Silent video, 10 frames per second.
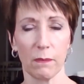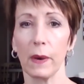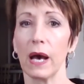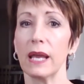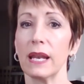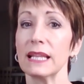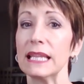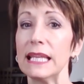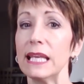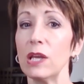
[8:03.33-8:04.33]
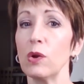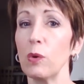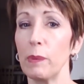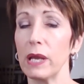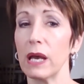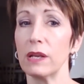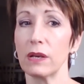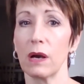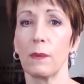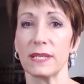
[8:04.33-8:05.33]
But a little bit, and you
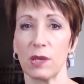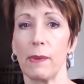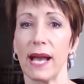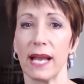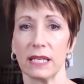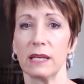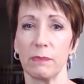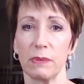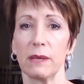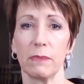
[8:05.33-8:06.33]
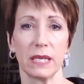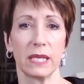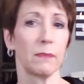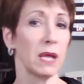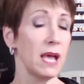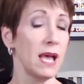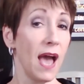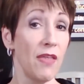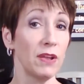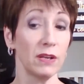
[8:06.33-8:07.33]
can always go back and dip and dip and dip.
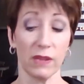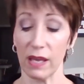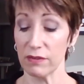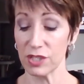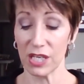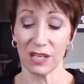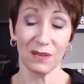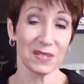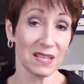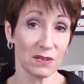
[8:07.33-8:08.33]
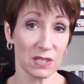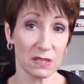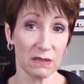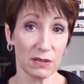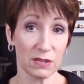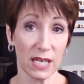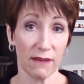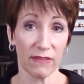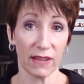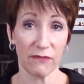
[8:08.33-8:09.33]
And then do the other cheek. Usually there's
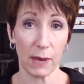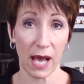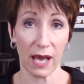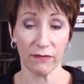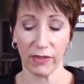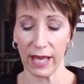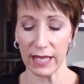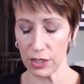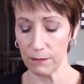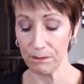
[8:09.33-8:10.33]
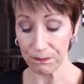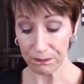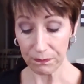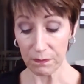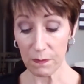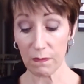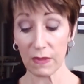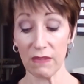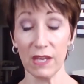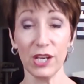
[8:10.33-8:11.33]
enough left behind for that too.
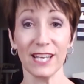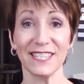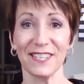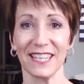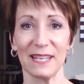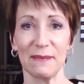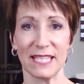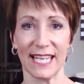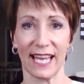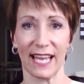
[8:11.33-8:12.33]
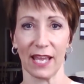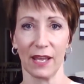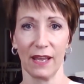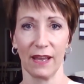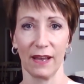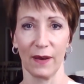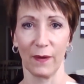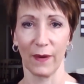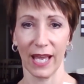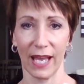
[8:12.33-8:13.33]
Then you get to the lipstick.
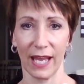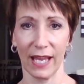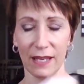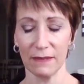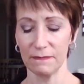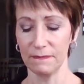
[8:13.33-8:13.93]
Okay.